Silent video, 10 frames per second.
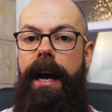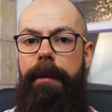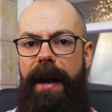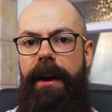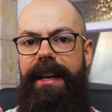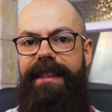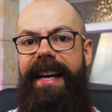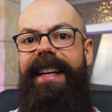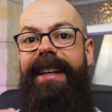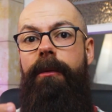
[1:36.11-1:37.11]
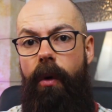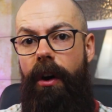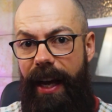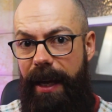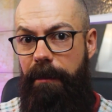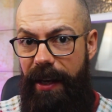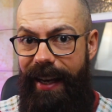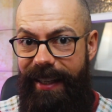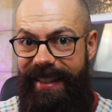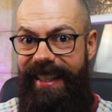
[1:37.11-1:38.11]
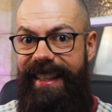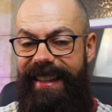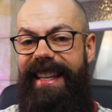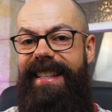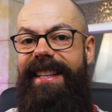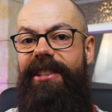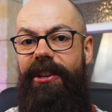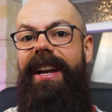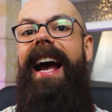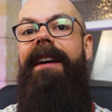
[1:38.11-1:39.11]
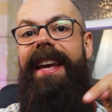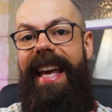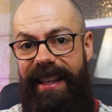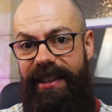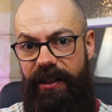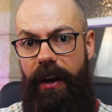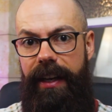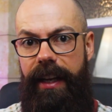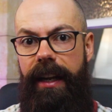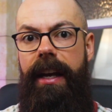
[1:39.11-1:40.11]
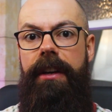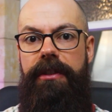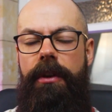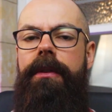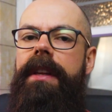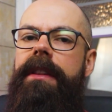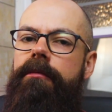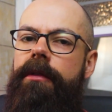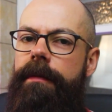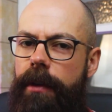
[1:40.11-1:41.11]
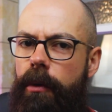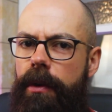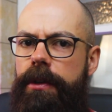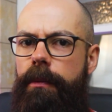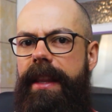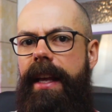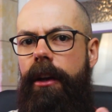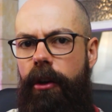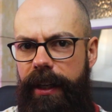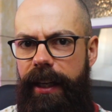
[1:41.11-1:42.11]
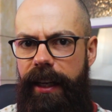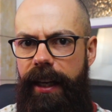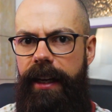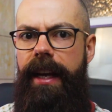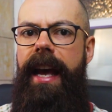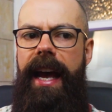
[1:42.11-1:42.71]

about exactly what a PhD thesis should have inside it so that the reviewers, when they're looking at it,